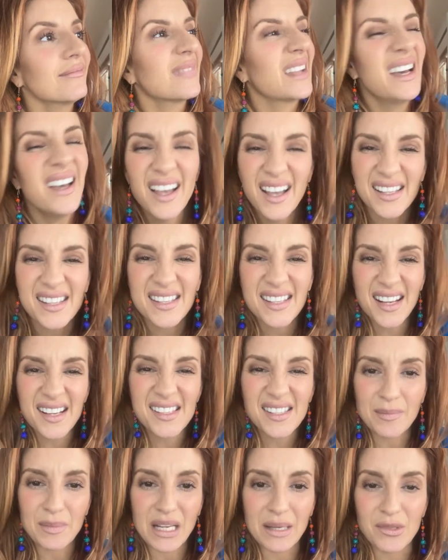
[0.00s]
it sucks
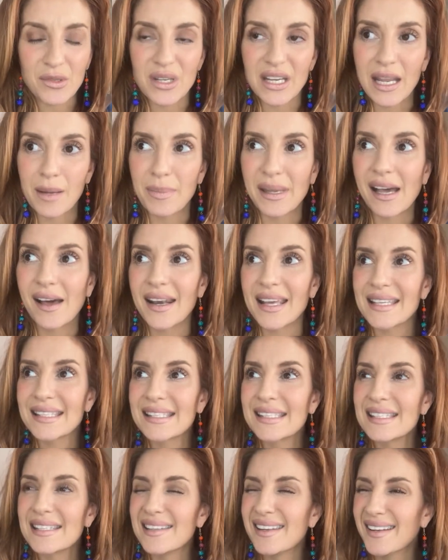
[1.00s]
sometimes when you can't be
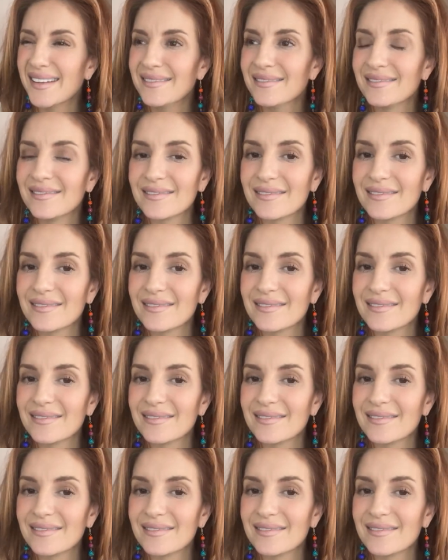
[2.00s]
honest, you know,